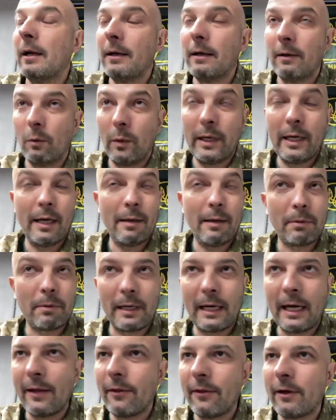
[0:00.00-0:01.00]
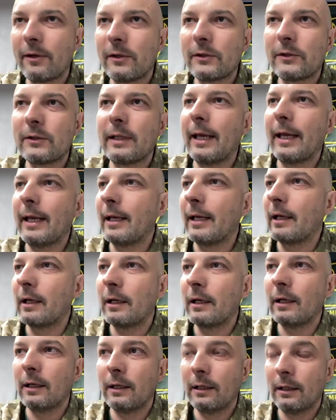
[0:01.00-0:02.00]
We are brothers like
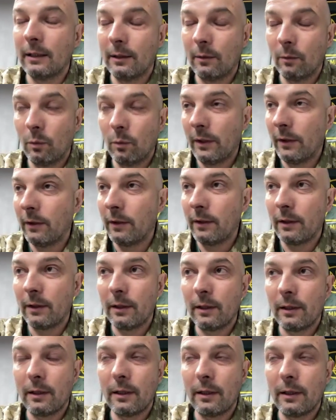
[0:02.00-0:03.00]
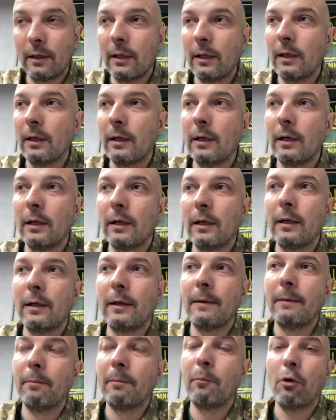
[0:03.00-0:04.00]
with the
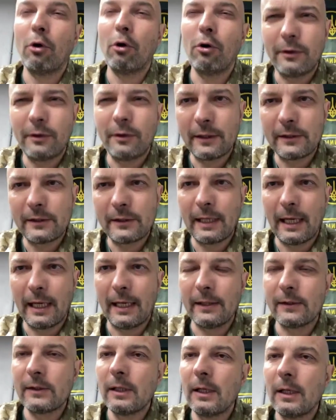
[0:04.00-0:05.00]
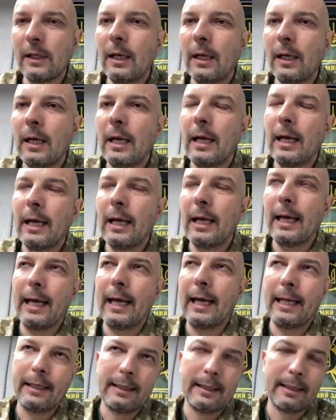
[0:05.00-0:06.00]
Baltic states.
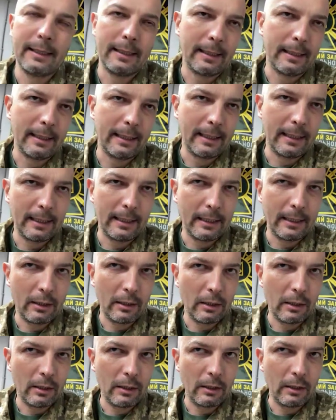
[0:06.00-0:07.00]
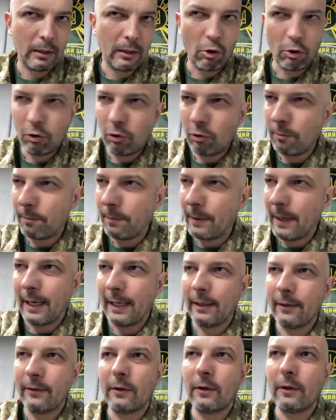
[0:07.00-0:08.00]
And
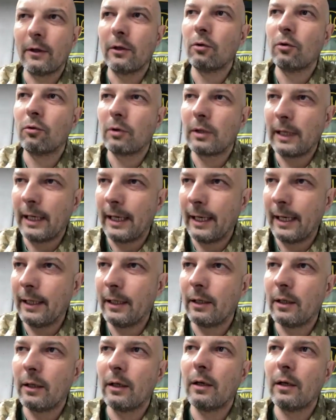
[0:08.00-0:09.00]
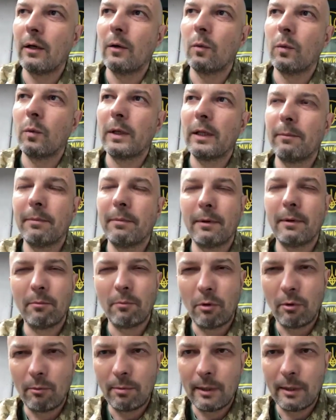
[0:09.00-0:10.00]
occupied Ukraine will be
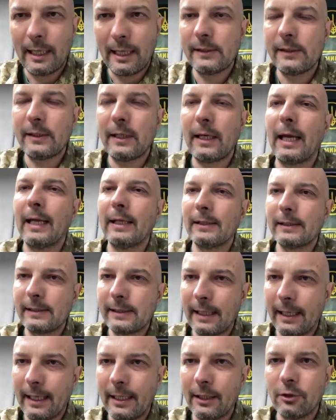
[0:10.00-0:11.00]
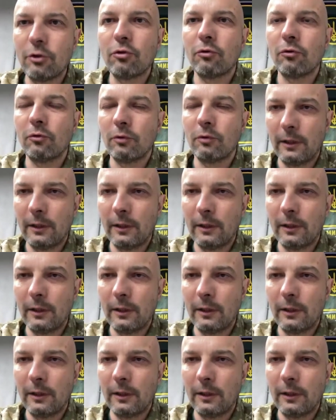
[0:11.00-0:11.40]
mobilized and sent to